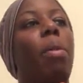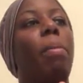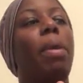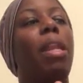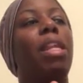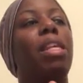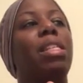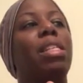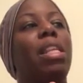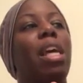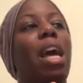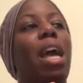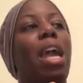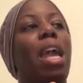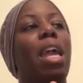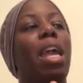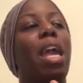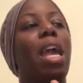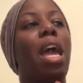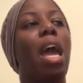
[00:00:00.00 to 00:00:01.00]
And it's
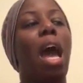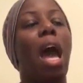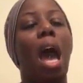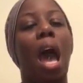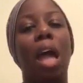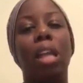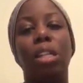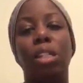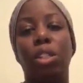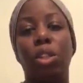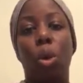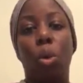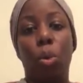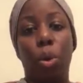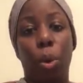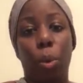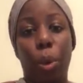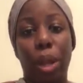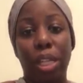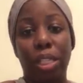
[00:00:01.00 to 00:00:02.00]
like, I just don't
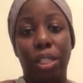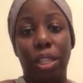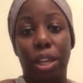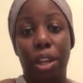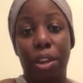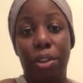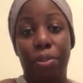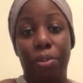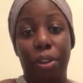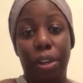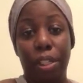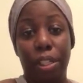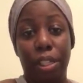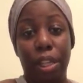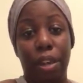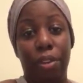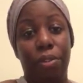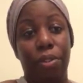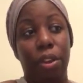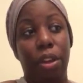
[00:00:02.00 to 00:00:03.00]
want to waste the good
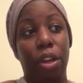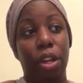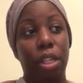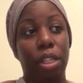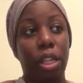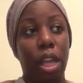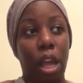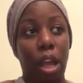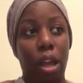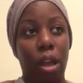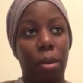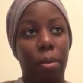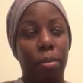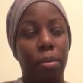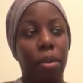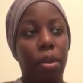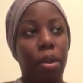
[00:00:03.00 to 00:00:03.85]
stuff for the good time.